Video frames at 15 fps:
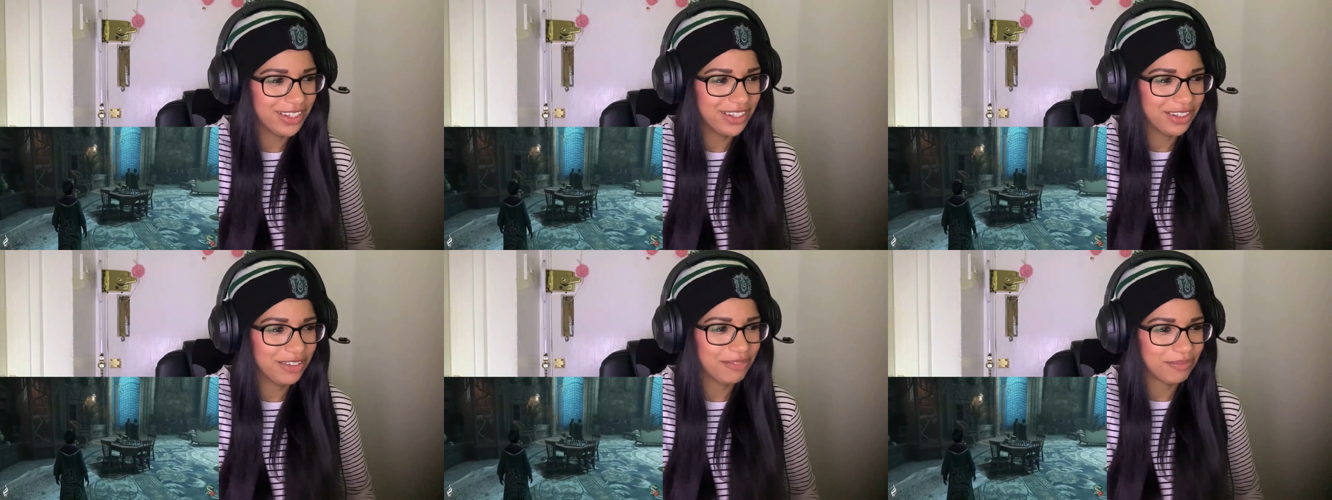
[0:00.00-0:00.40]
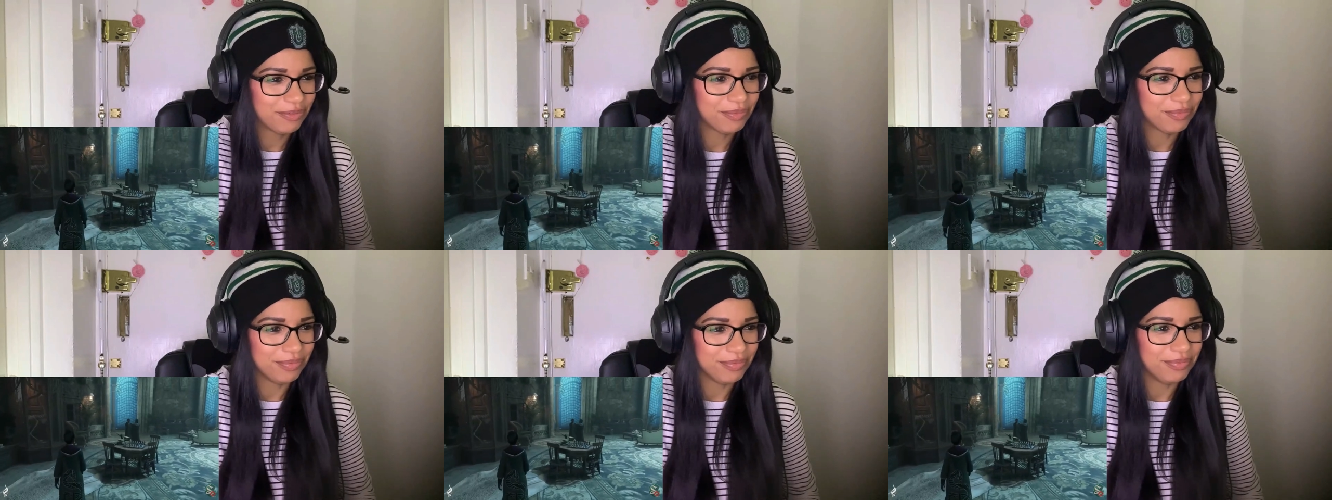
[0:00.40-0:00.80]

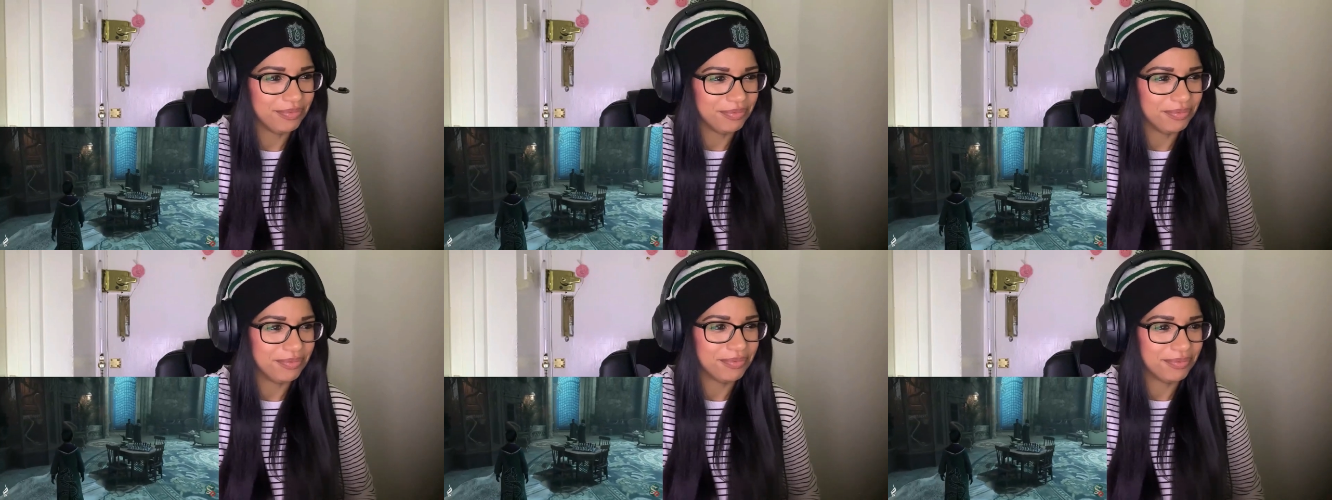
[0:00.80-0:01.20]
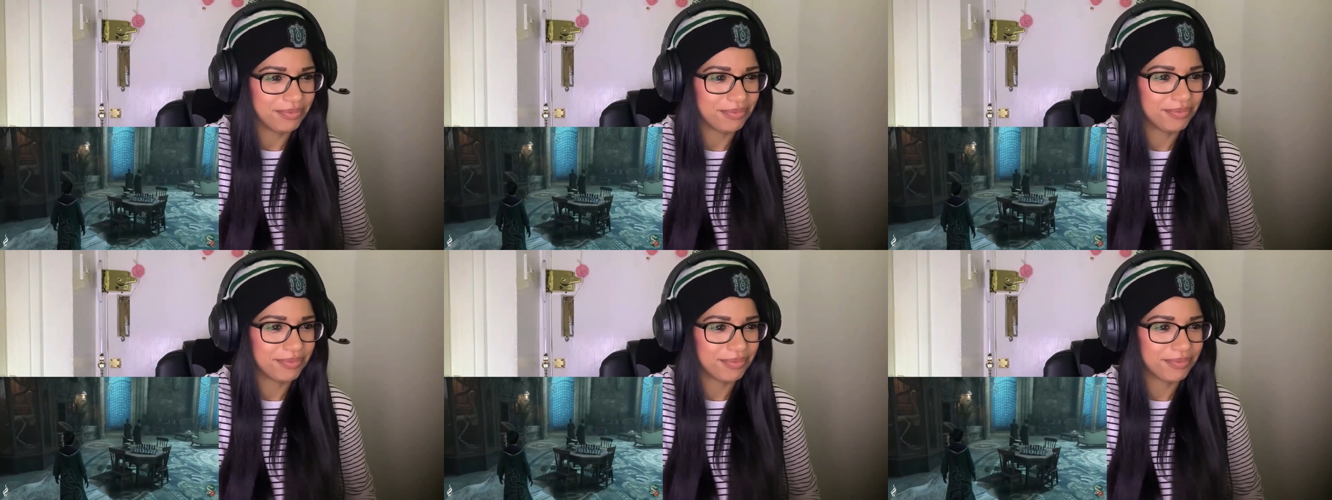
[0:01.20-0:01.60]

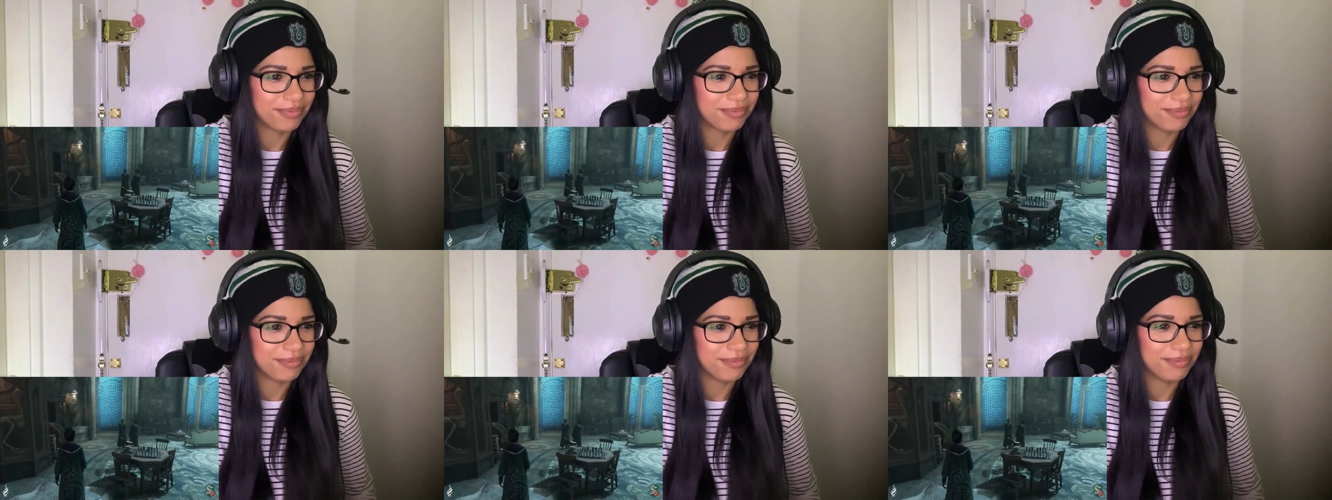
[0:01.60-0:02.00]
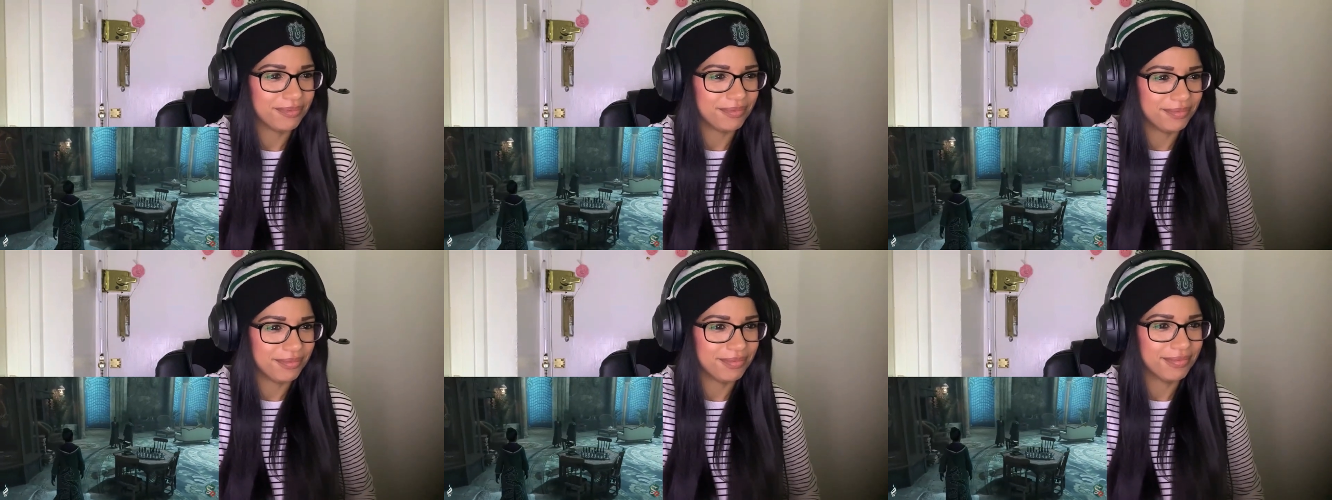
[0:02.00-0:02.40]

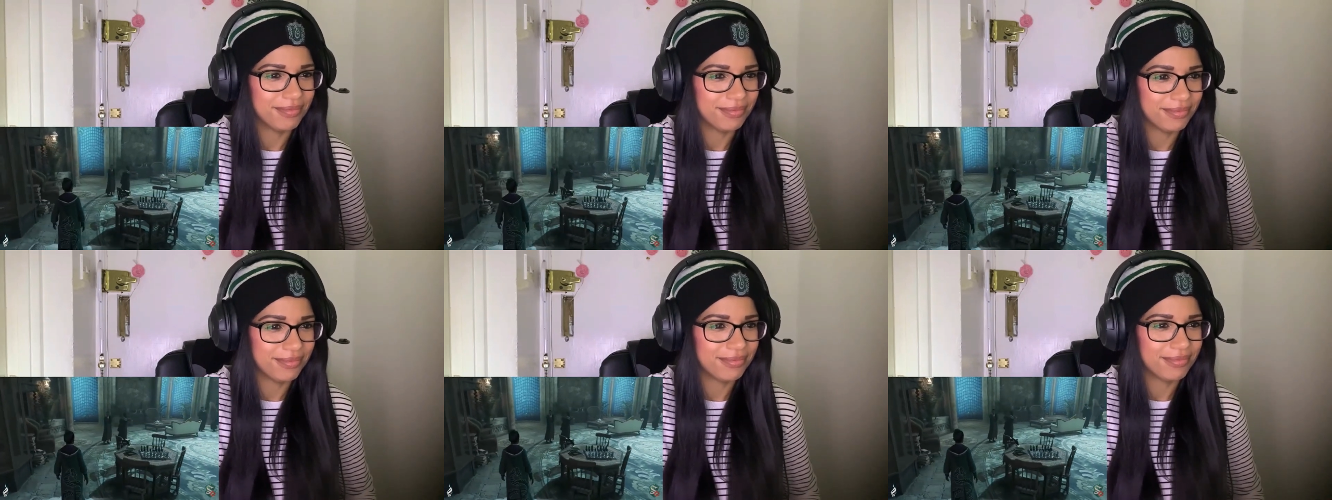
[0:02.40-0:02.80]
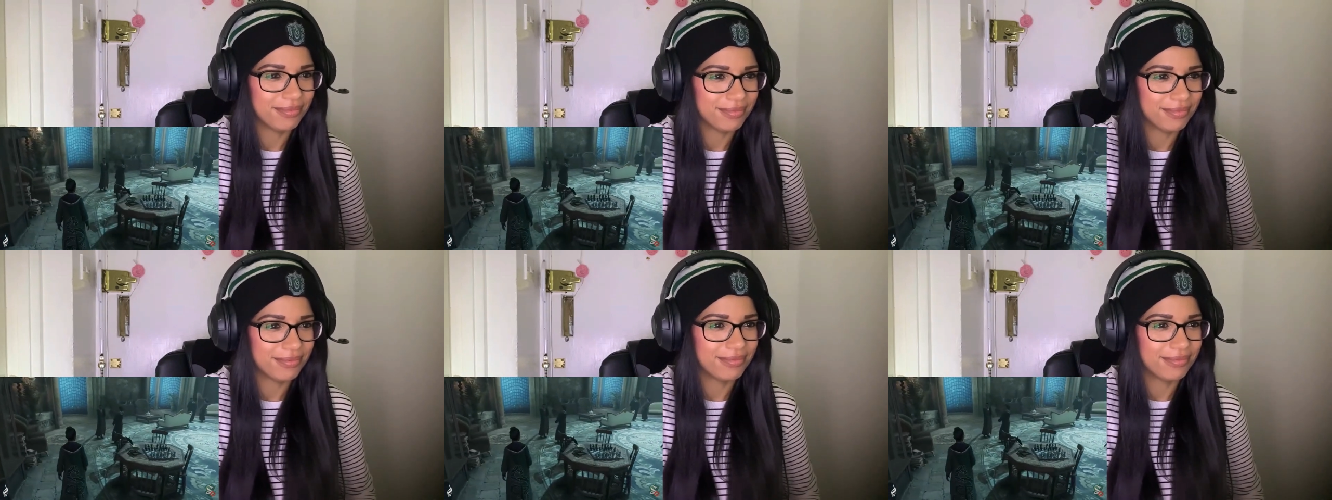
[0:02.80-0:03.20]

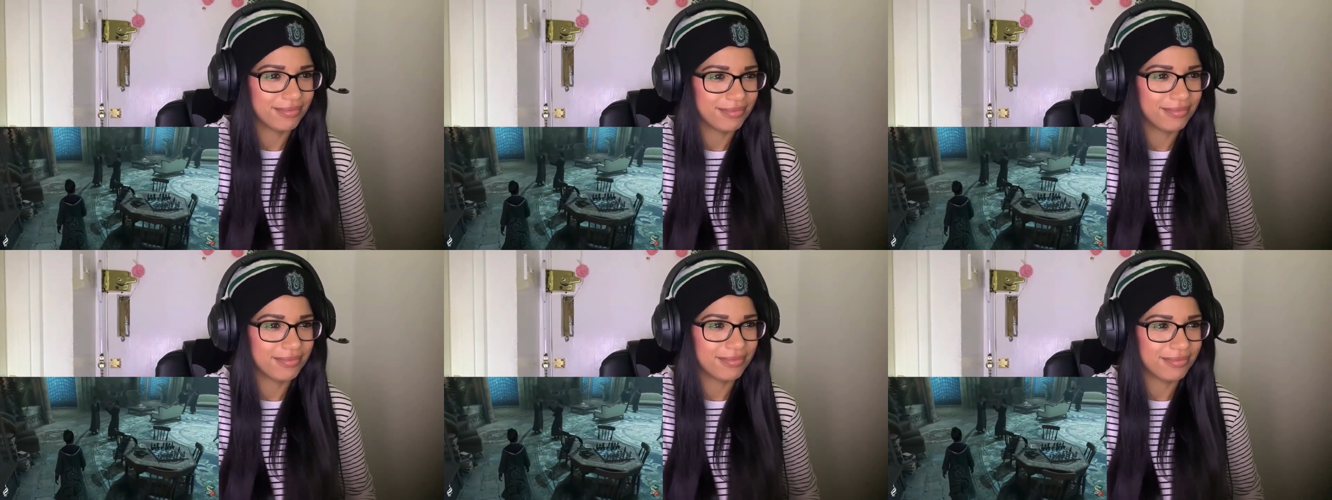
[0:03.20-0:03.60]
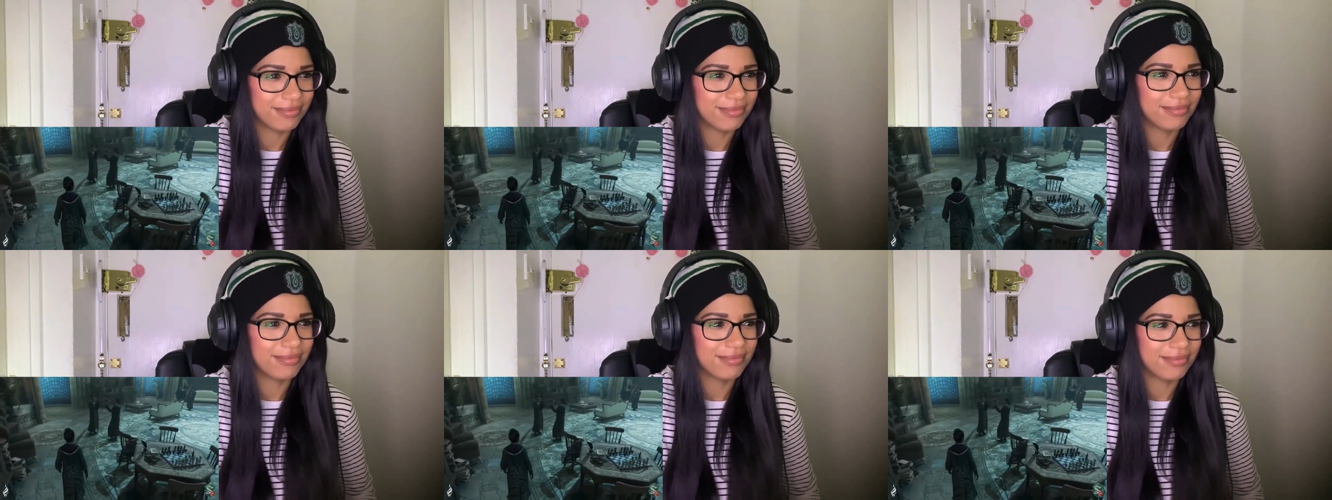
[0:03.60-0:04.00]

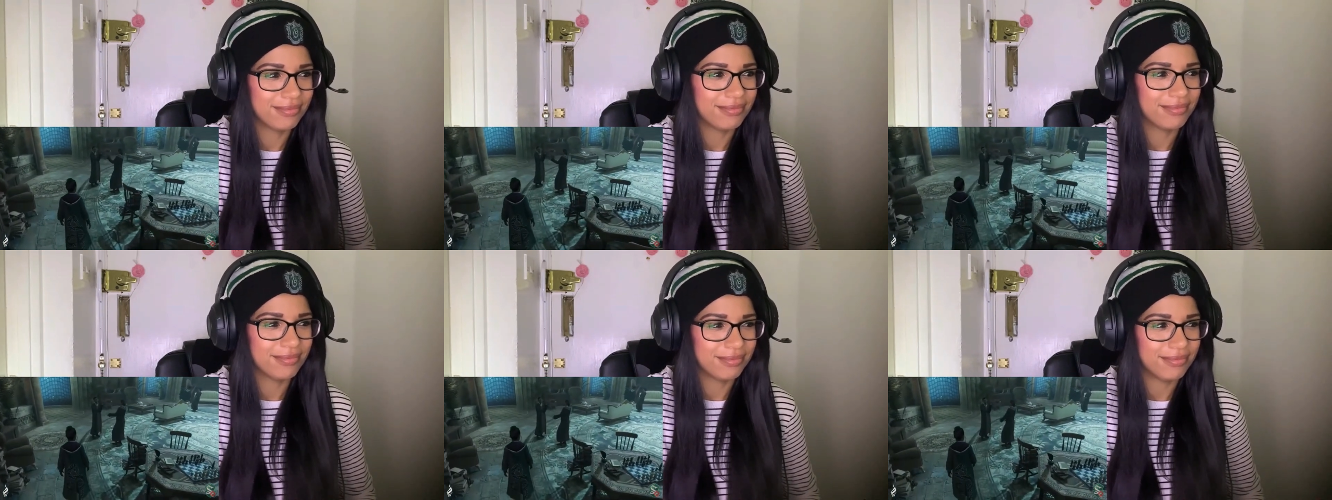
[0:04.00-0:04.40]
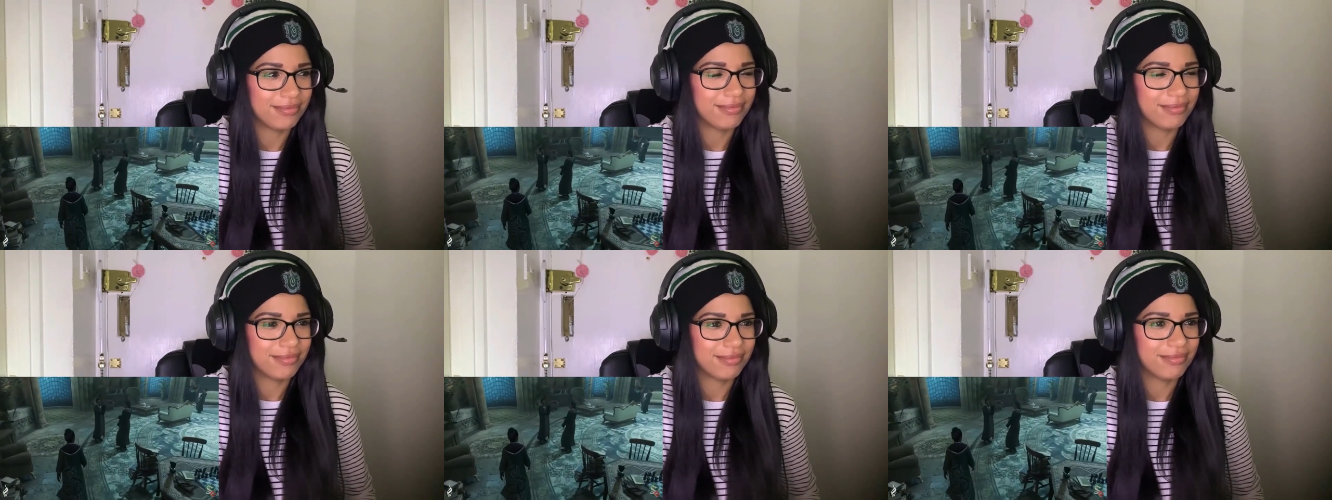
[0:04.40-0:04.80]

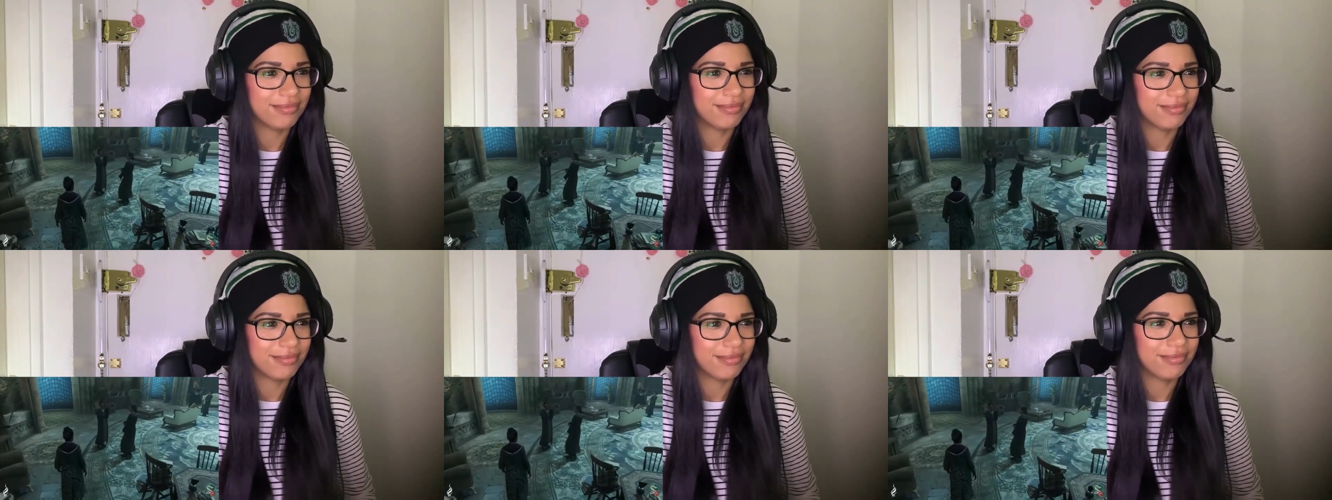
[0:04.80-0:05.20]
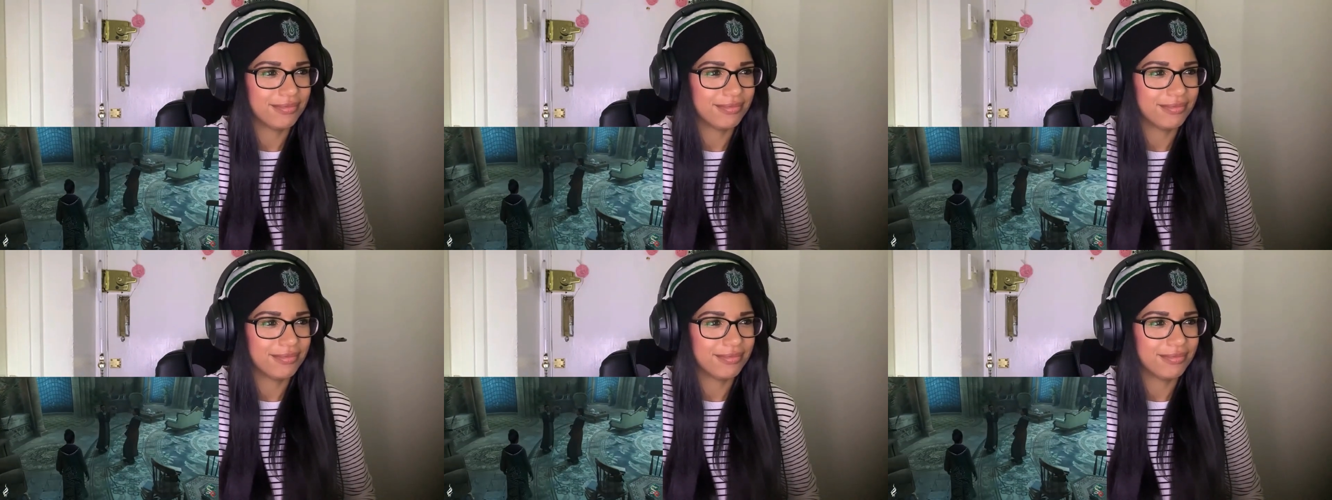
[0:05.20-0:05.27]
[no speech]